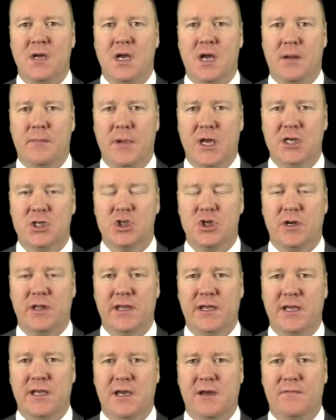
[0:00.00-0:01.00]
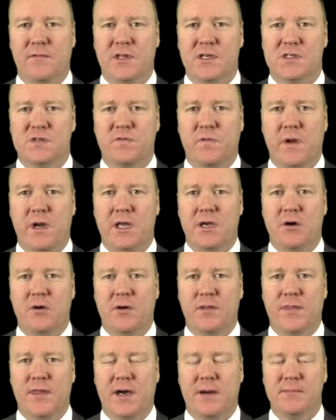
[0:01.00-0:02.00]
And make sure that you give this video
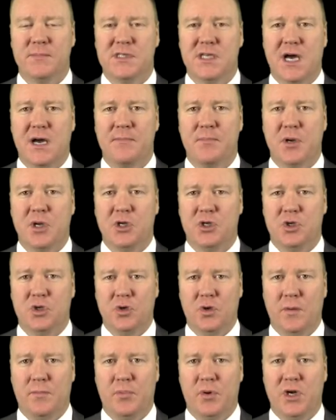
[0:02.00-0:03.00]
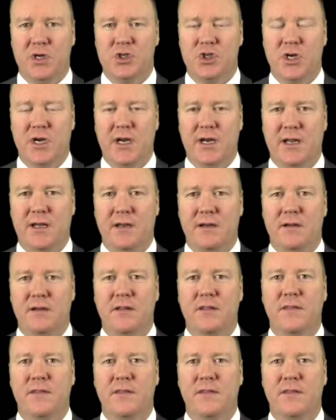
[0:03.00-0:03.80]
a thumbs up. I do appreciate it.